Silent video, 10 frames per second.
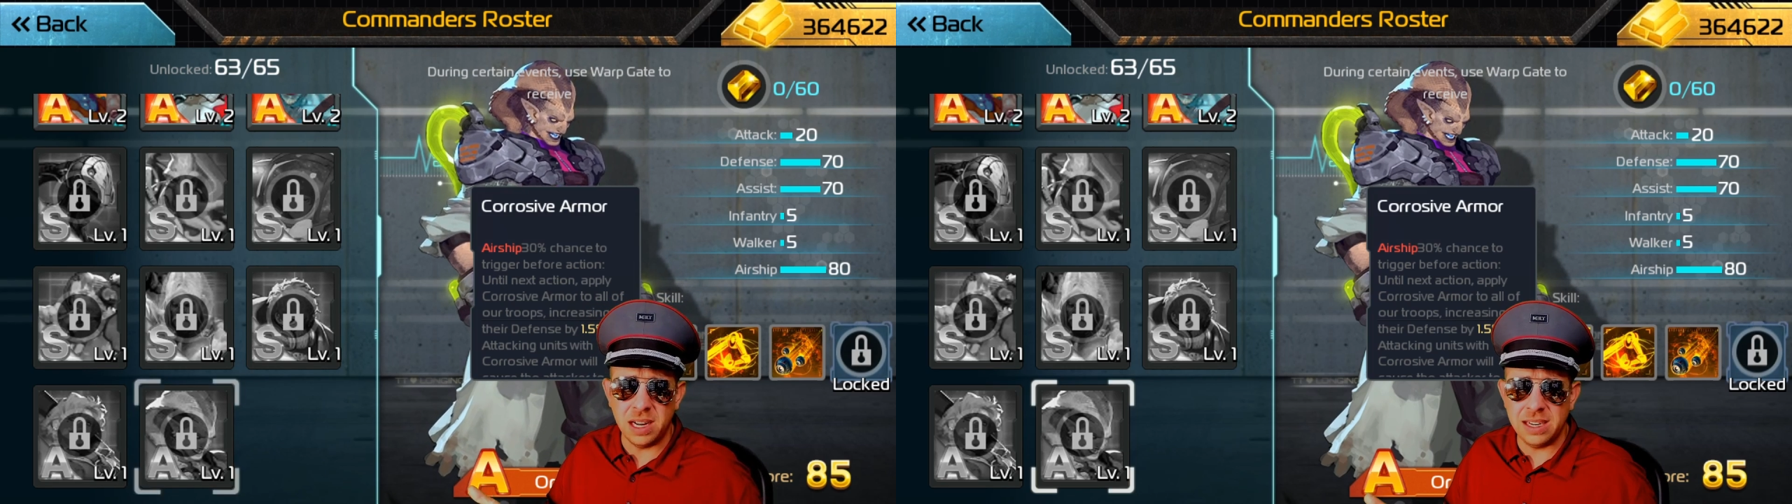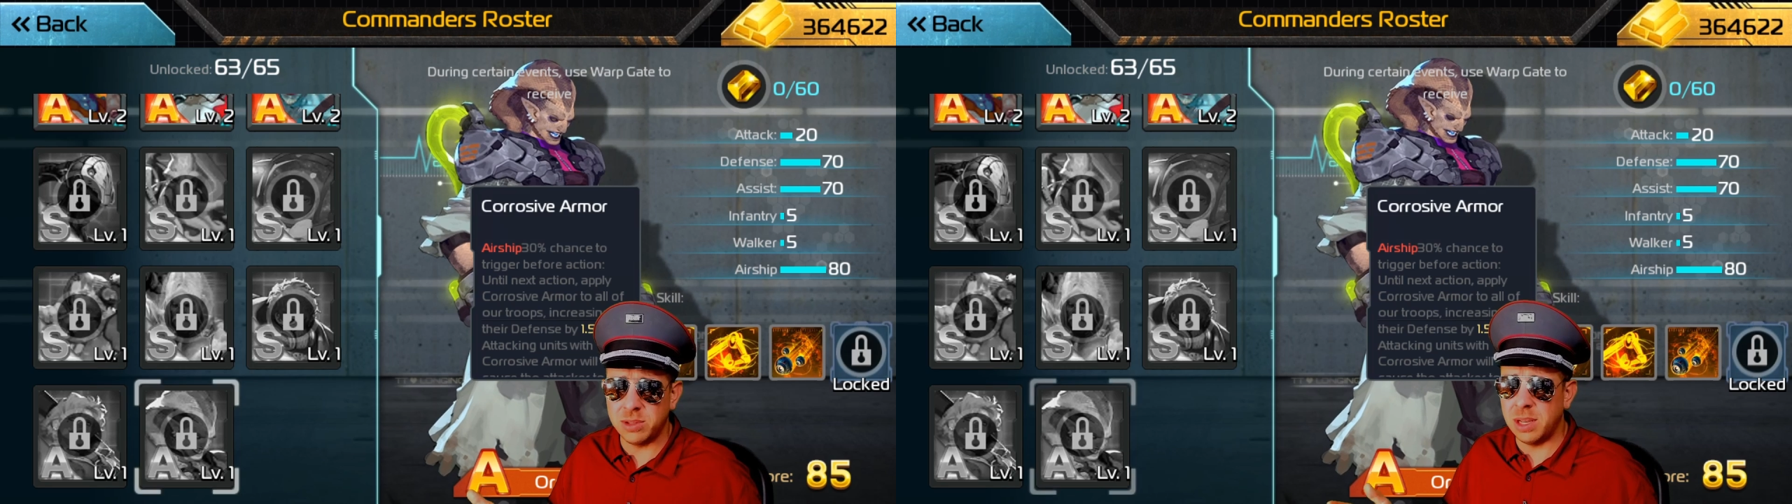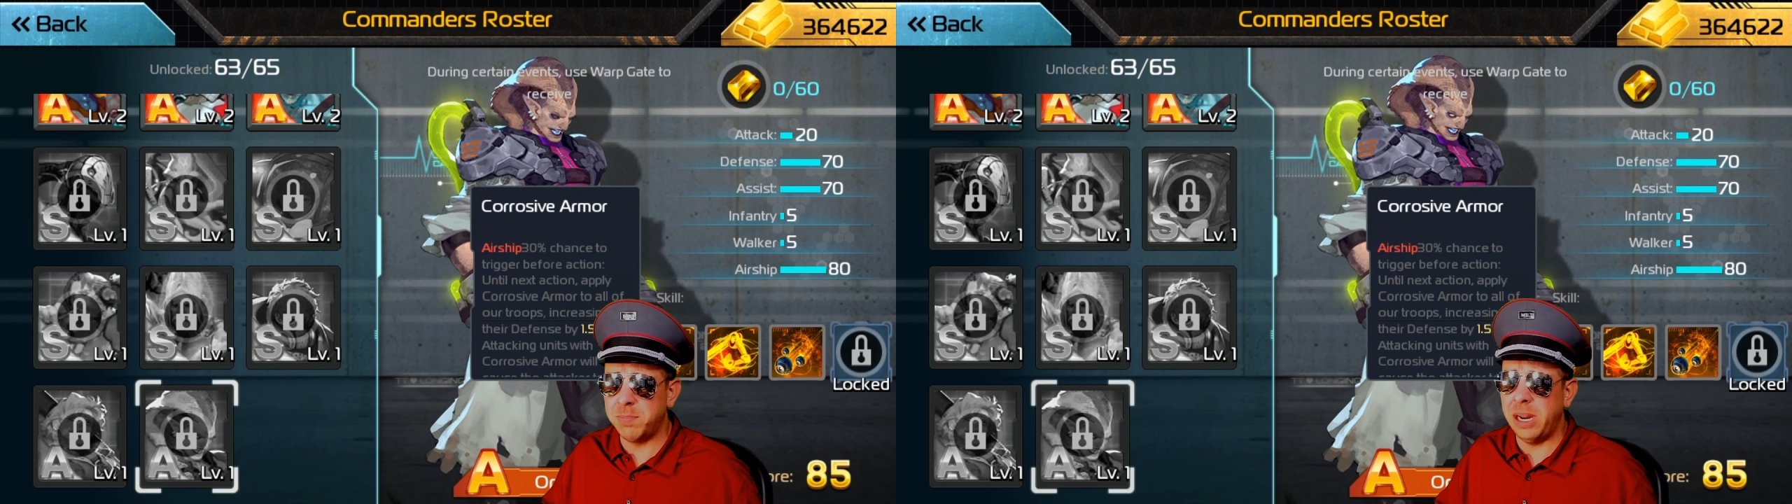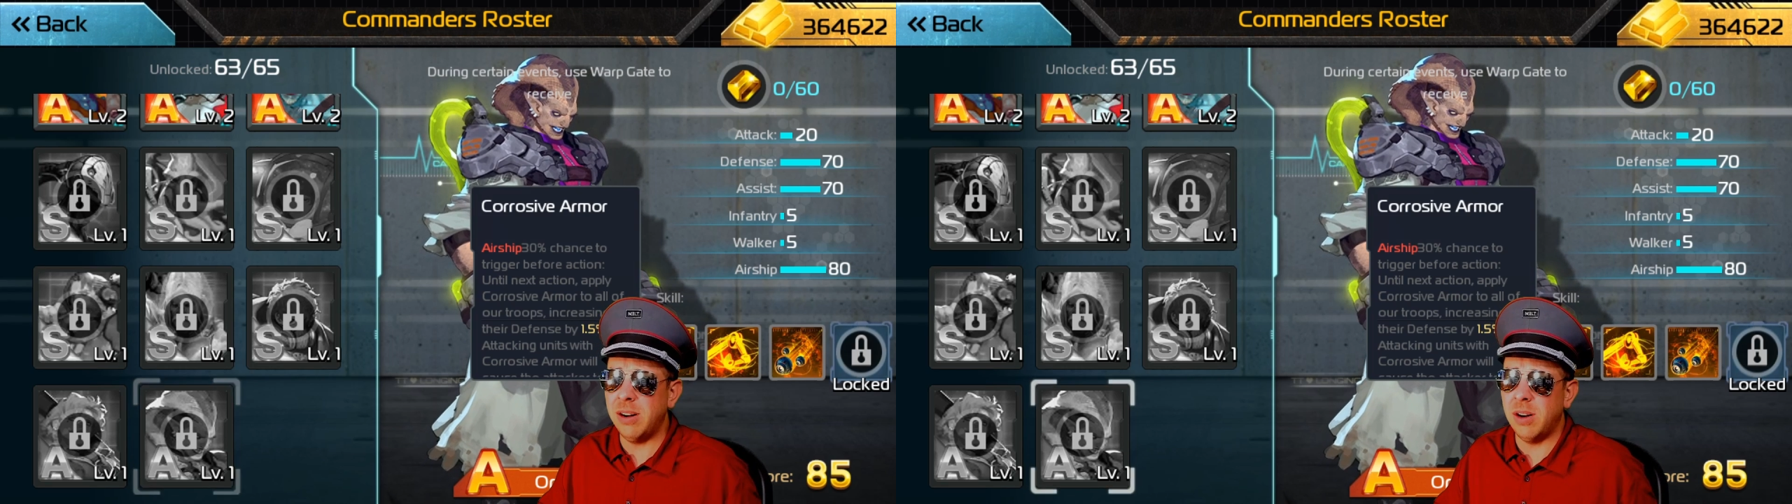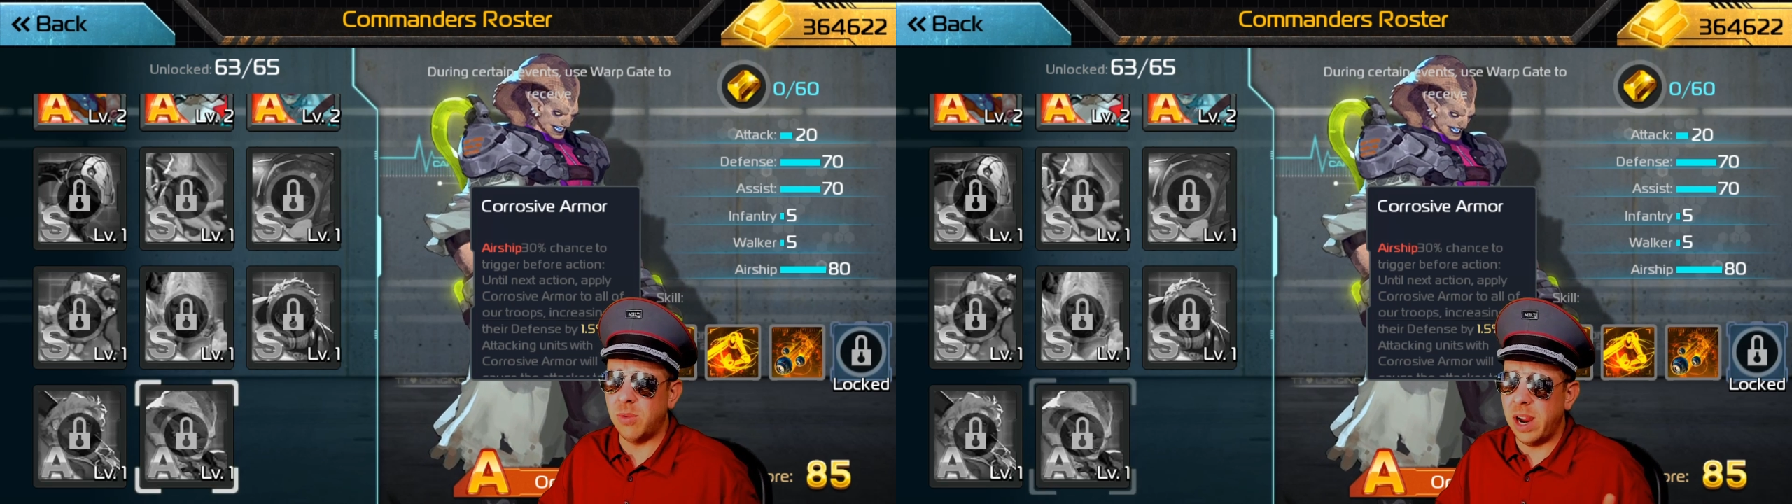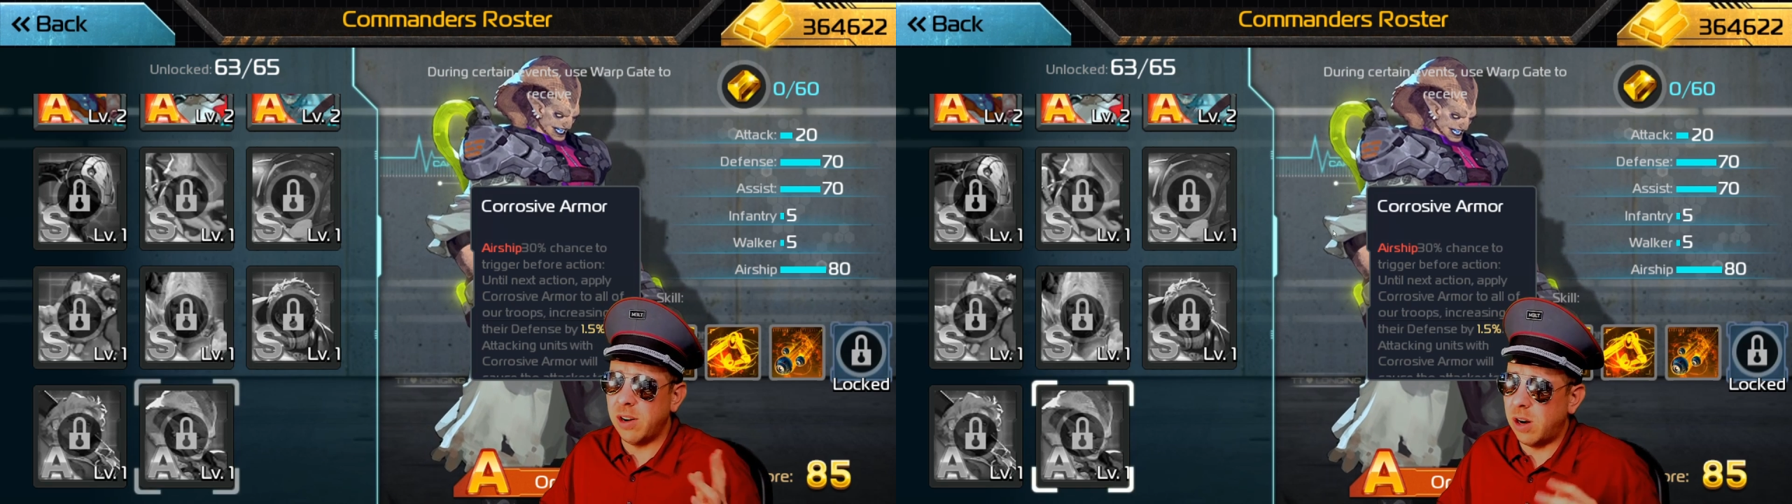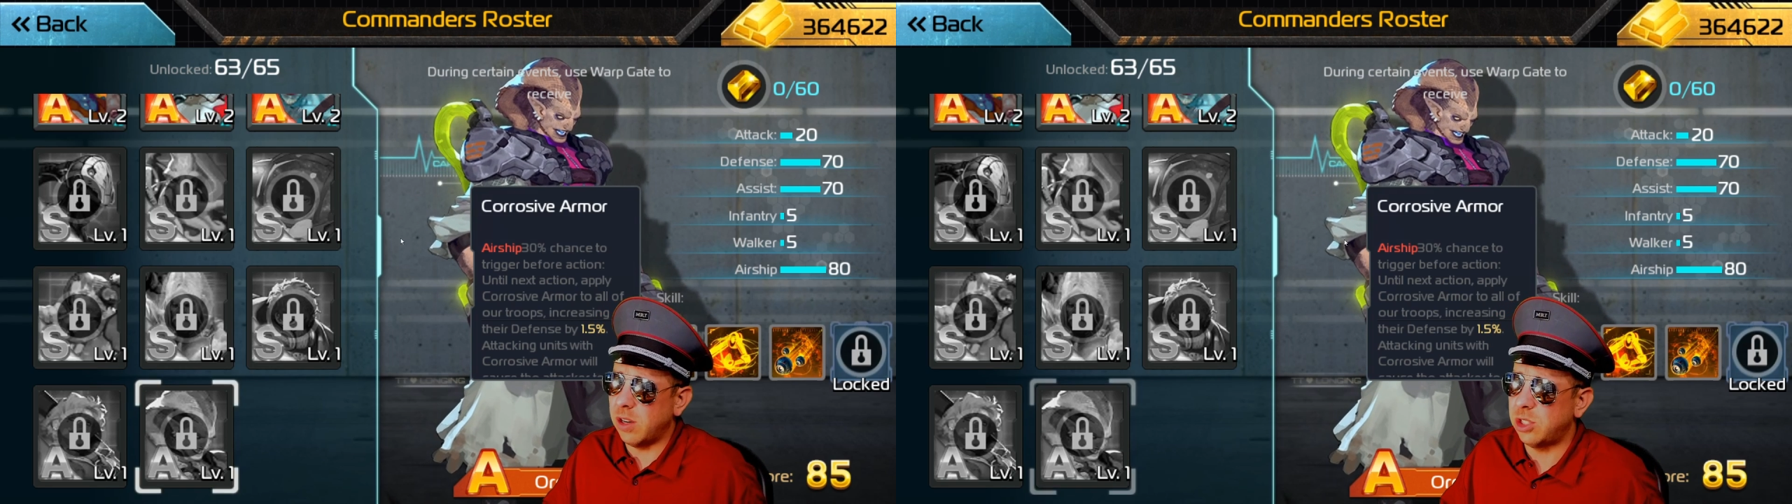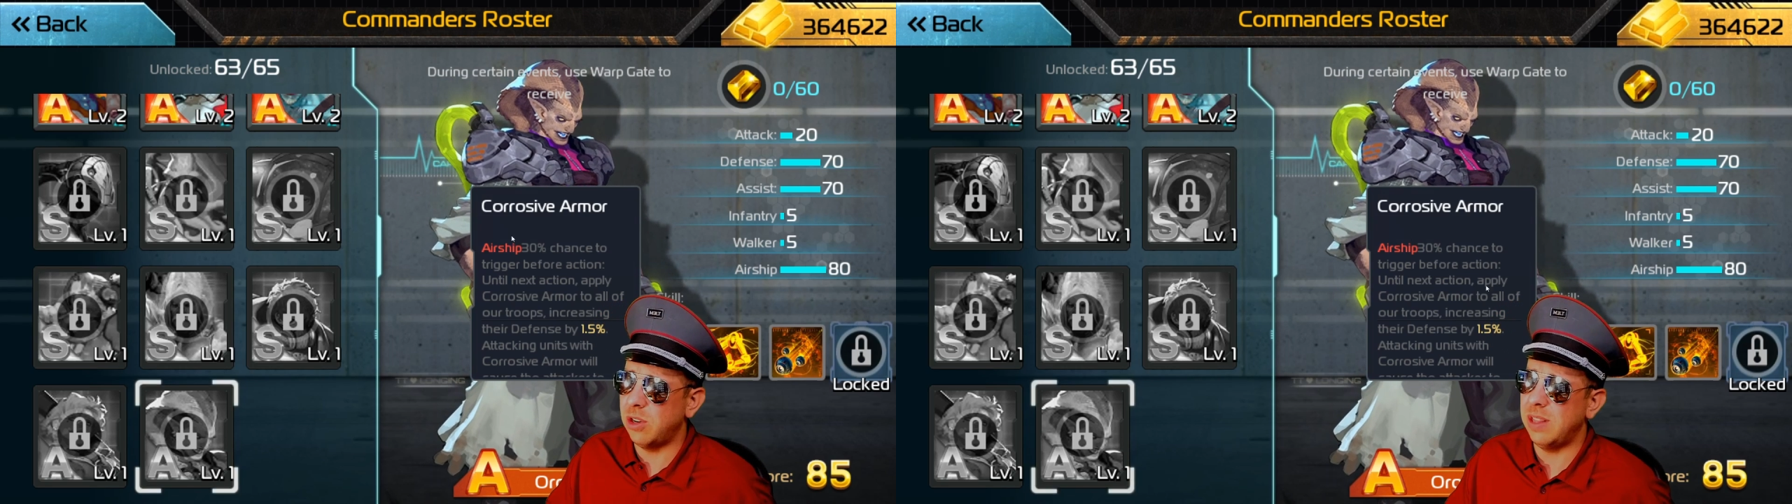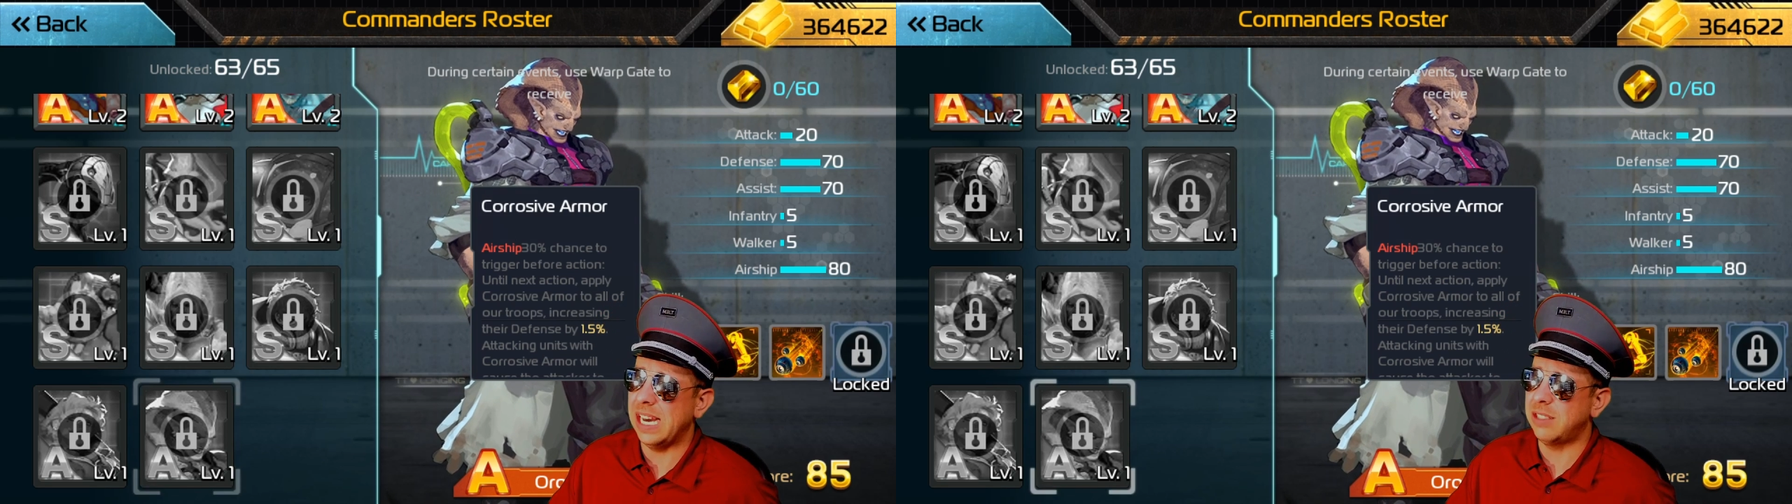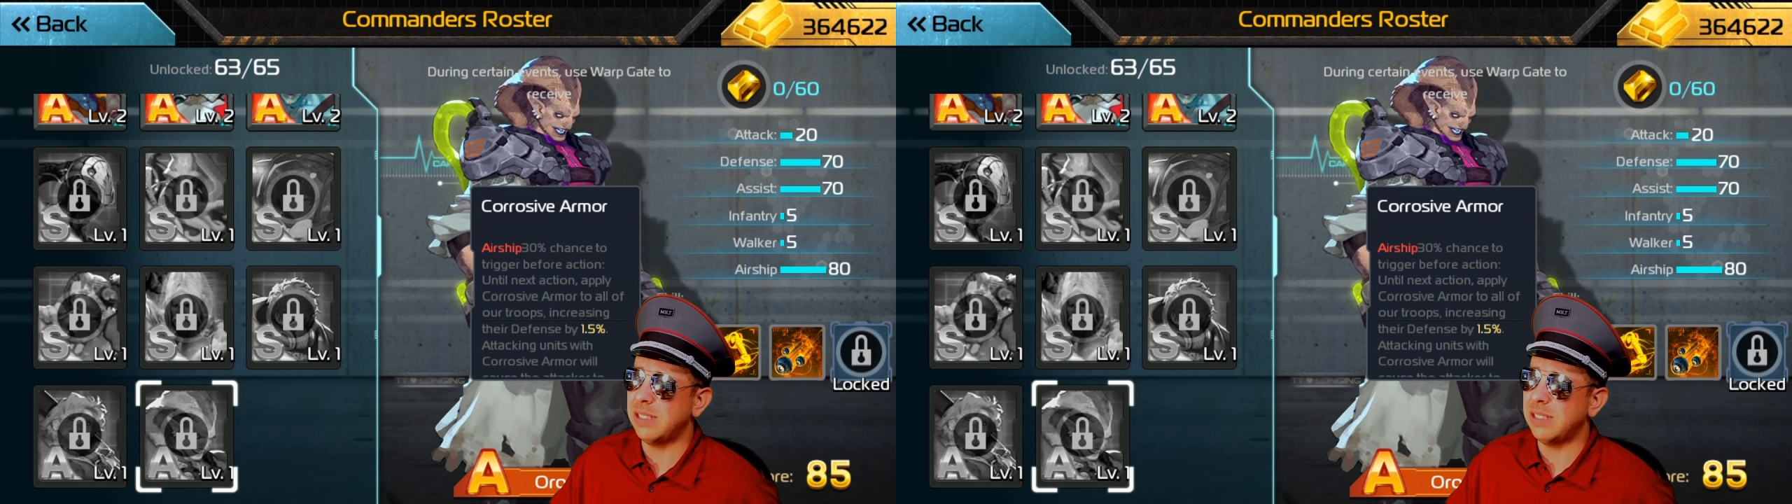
I was comparing it on Reinhardt, I'll show you that.